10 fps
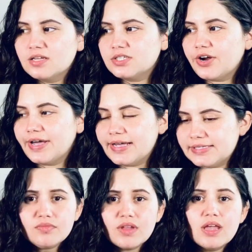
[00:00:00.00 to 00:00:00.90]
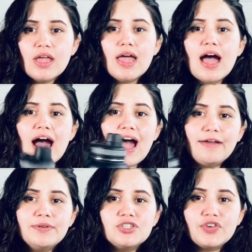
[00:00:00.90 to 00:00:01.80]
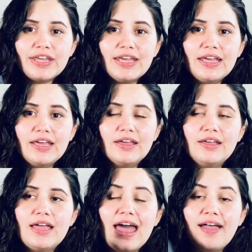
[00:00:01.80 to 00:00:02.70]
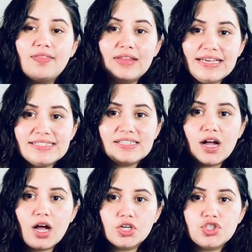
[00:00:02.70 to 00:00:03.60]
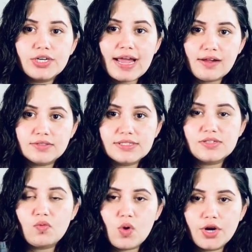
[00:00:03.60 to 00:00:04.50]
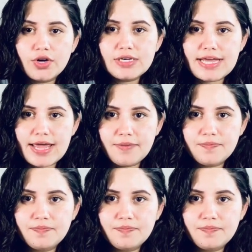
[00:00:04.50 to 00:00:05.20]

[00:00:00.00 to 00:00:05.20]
Sorry, guys. I've been drinking at least 100 ounces of water a day